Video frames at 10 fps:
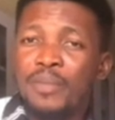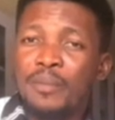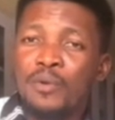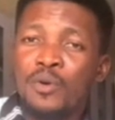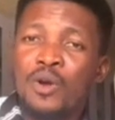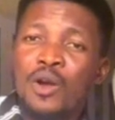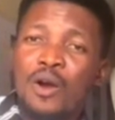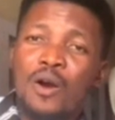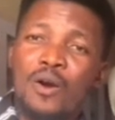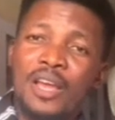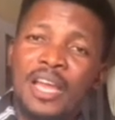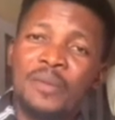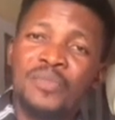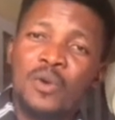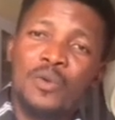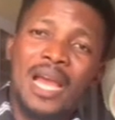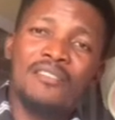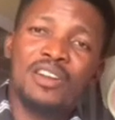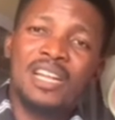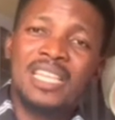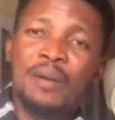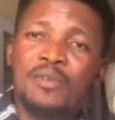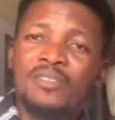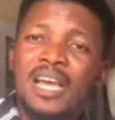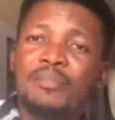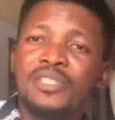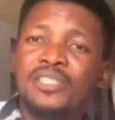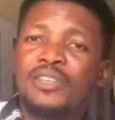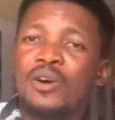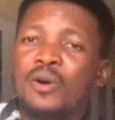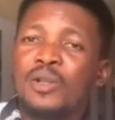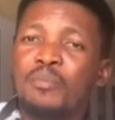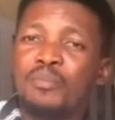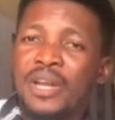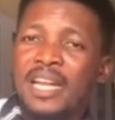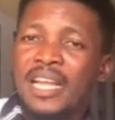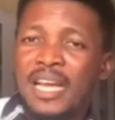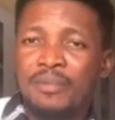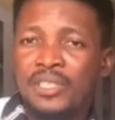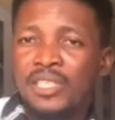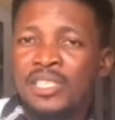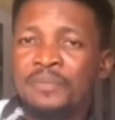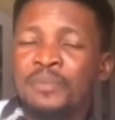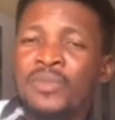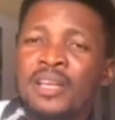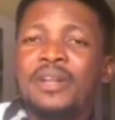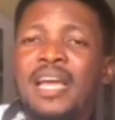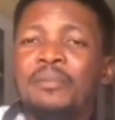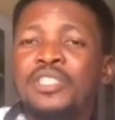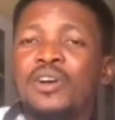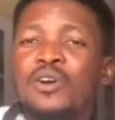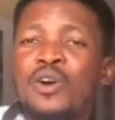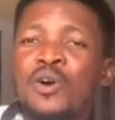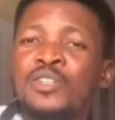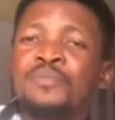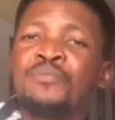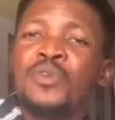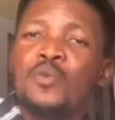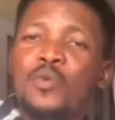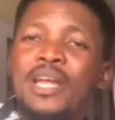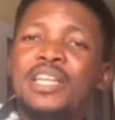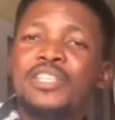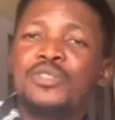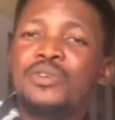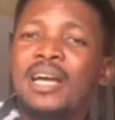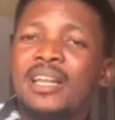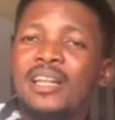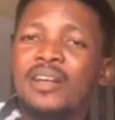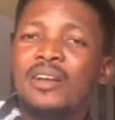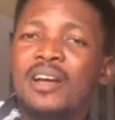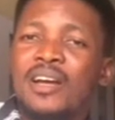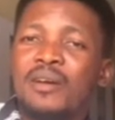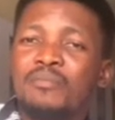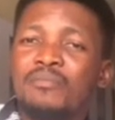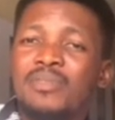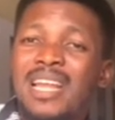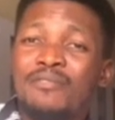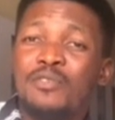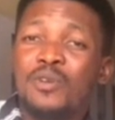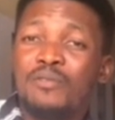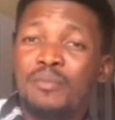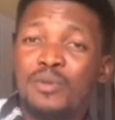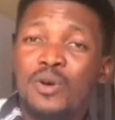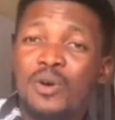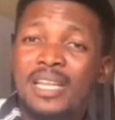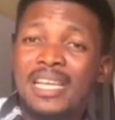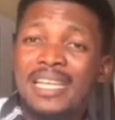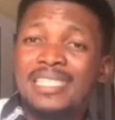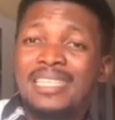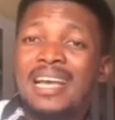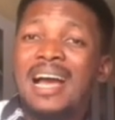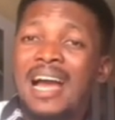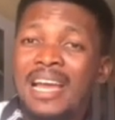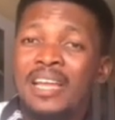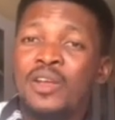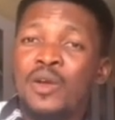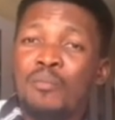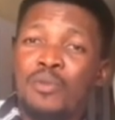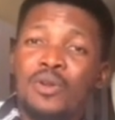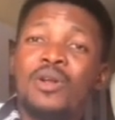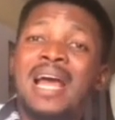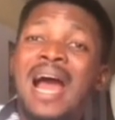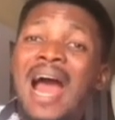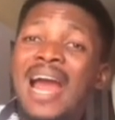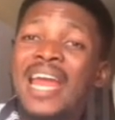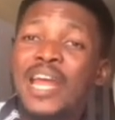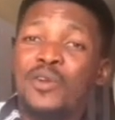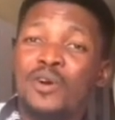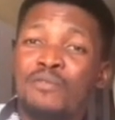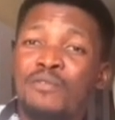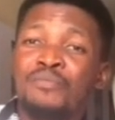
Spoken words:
people. Okay, we have another type of diabetes called prediabetes. Prediabetes occurs when the sugar level of the blood is high, but not high enough